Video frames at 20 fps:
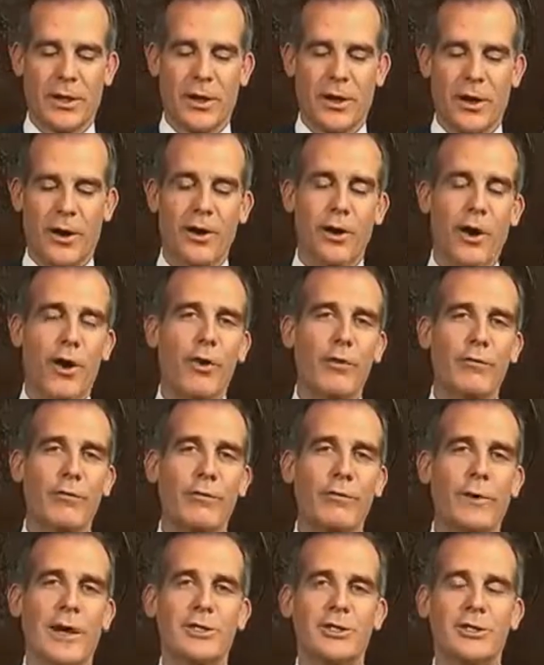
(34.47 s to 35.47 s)
Our
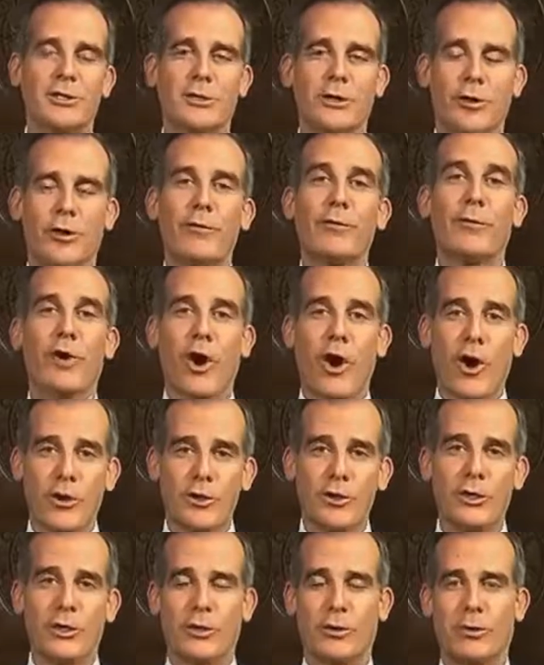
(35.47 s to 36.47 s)

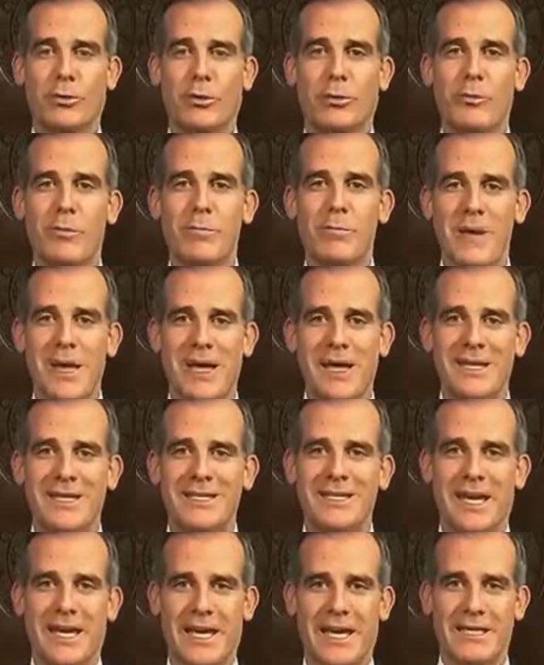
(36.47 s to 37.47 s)
overarching goal
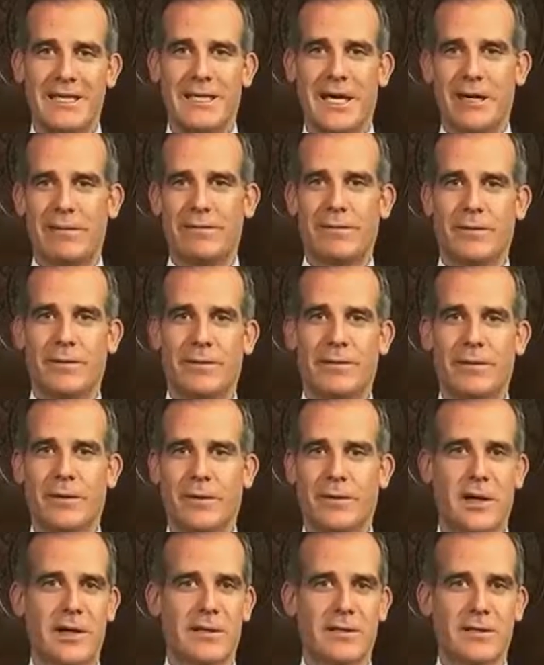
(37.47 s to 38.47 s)
remains a safer
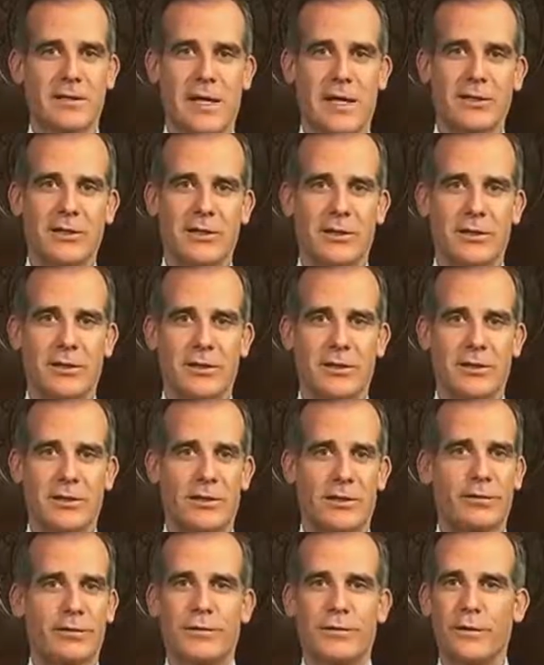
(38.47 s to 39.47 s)
Los Angeles,
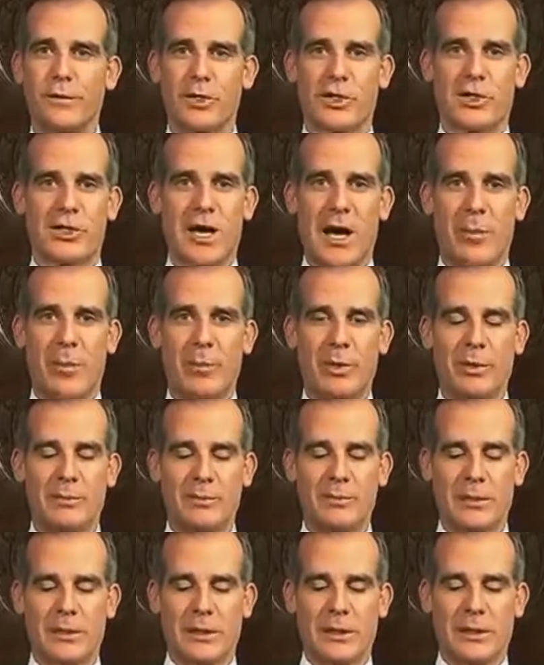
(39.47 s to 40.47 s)
full stop.
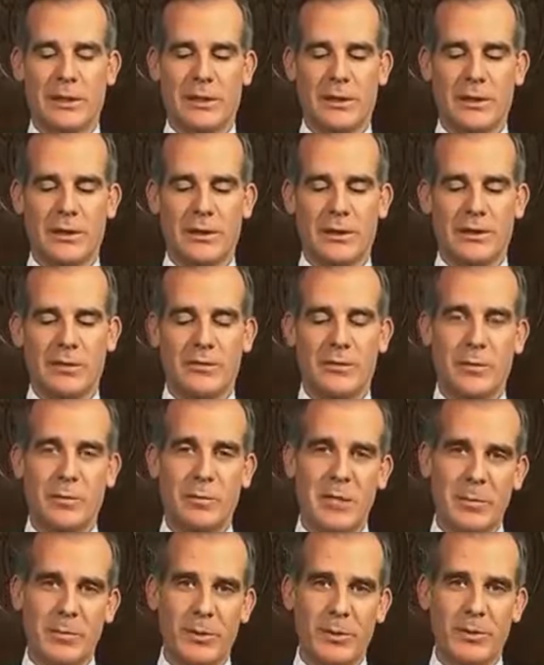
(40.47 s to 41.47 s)
For
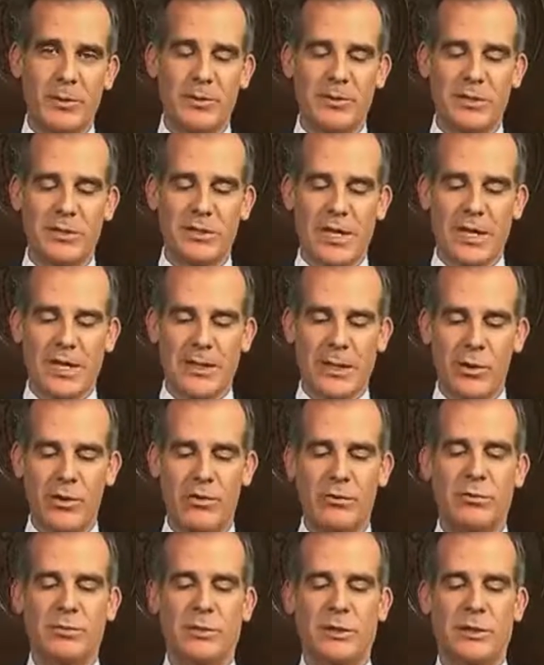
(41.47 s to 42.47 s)
people who stay at
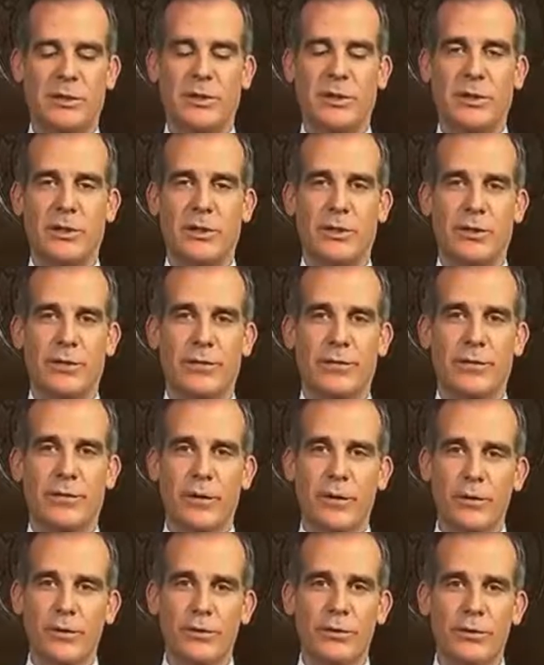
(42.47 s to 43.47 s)
home, for
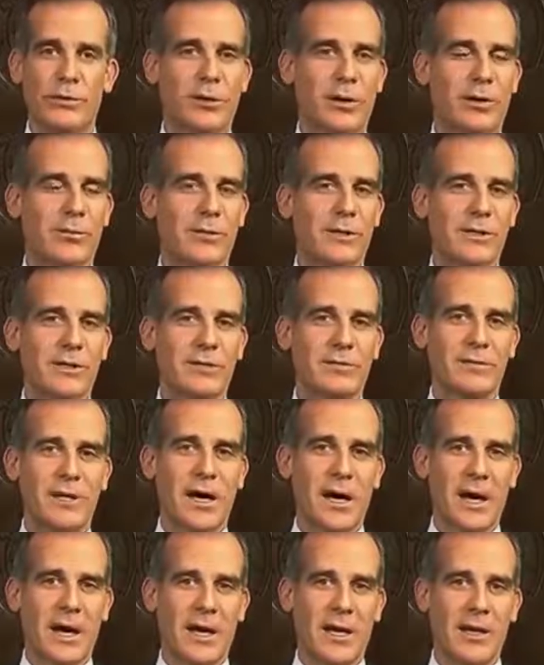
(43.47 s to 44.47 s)
those who are at risk of
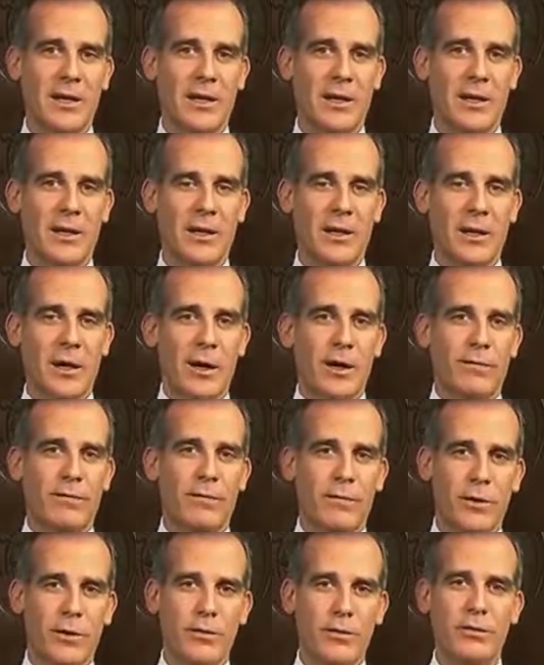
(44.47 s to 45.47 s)
dying,
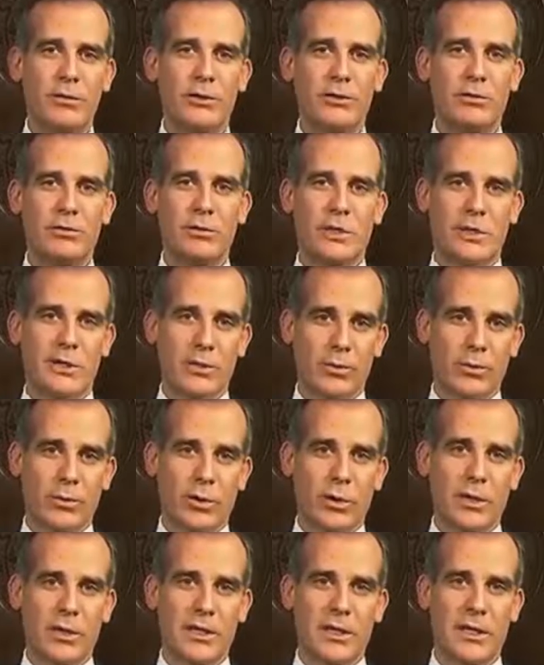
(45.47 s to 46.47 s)
for those who need to
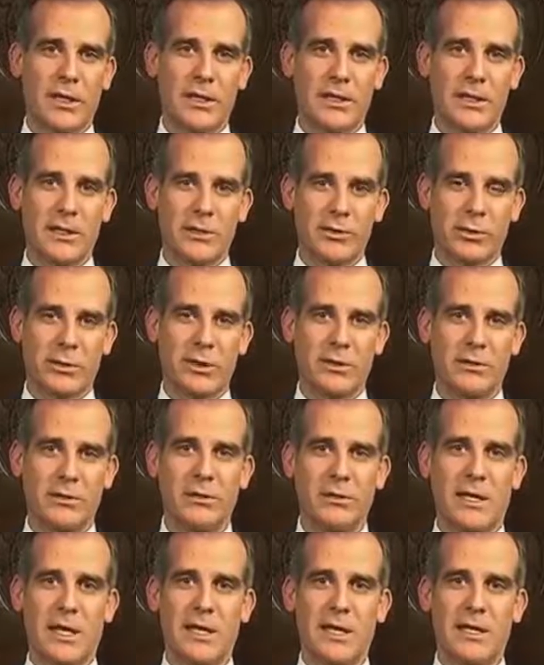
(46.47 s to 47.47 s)
work in these critical
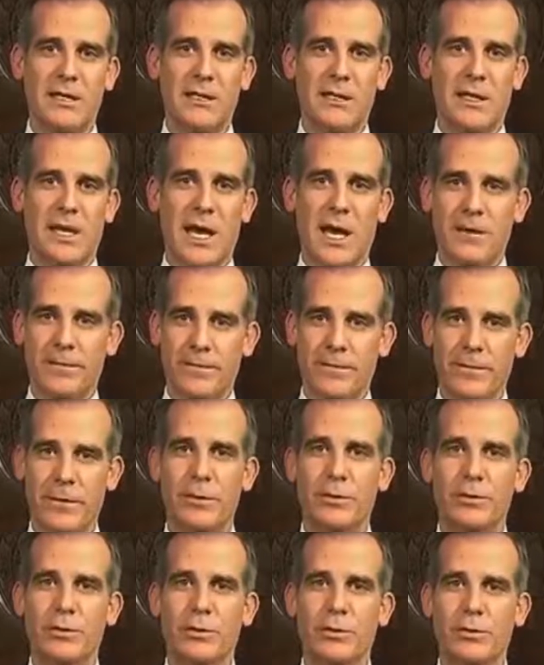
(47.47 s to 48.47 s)
days, and for
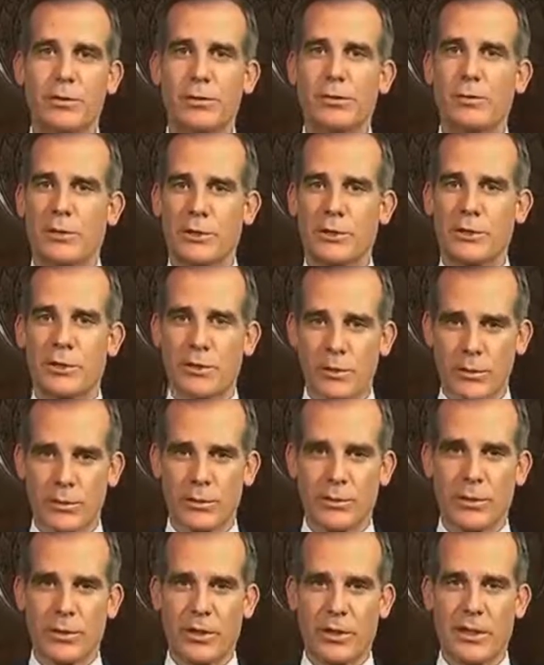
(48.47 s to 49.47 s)
those who will return to
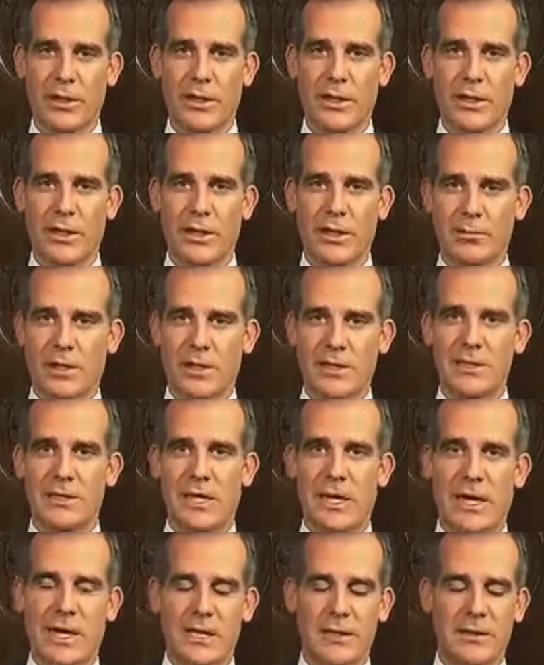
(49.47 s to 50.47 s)
work in months
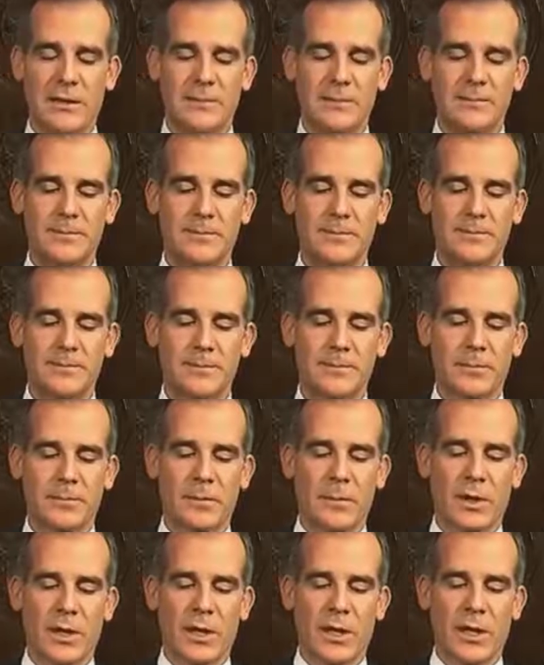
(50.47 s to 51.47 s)
ahead.
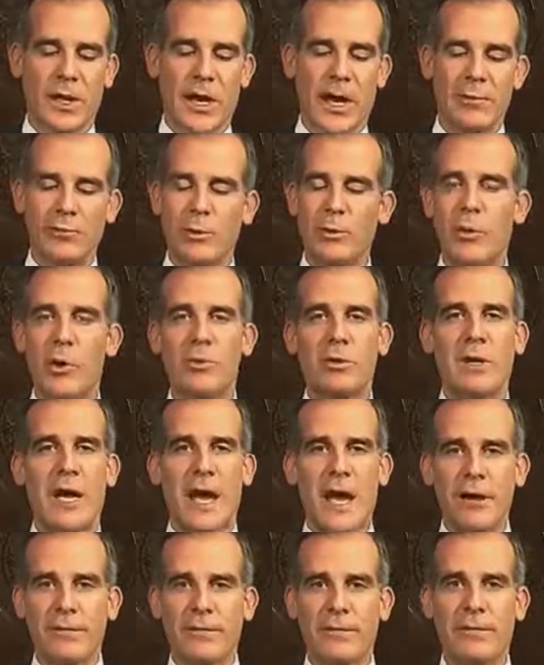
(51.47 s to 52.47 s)
And we won't
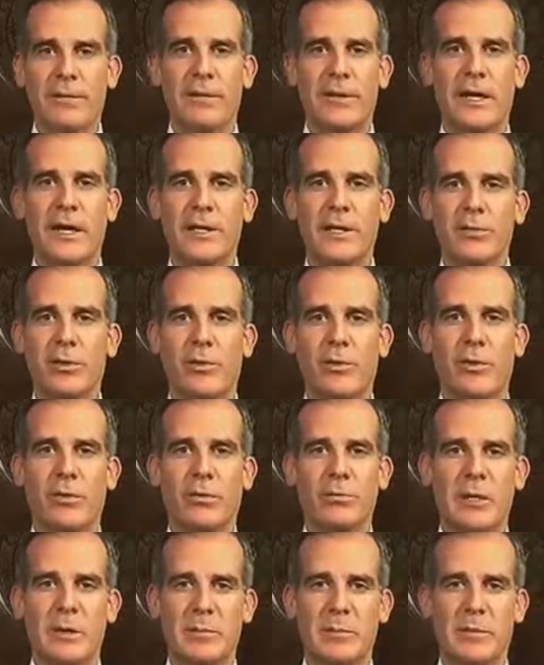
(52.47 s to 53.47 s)
ever ignore
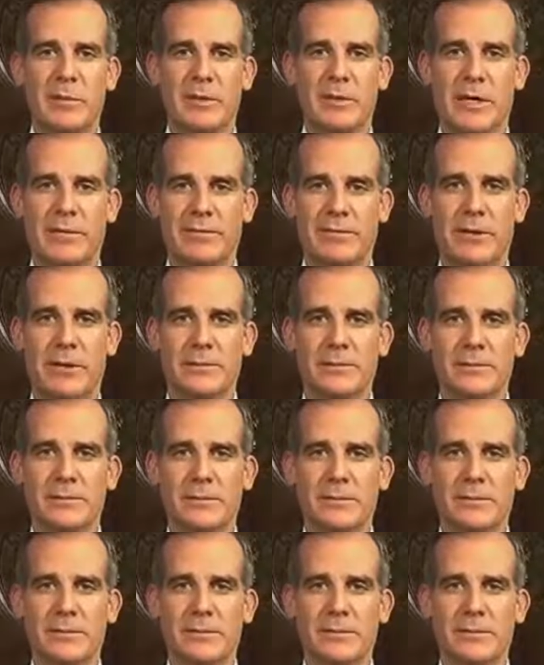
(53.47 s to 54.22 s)
people's suffering.